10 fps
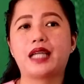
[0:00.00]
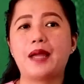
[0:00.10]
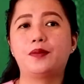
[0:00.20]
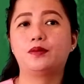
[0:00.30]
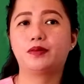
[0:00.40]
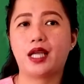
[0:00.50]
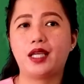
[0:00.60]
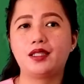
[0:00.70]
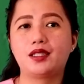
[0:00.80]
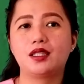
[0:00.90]
type of
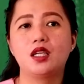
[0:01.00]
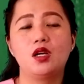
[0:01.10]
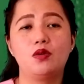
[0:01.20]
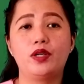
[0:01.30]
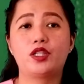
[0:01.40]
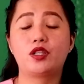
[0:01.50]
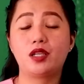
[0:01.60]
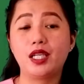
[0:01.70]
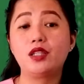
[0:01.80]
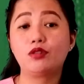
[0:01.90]
test which you
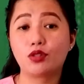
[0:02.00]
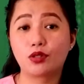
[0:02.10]
need to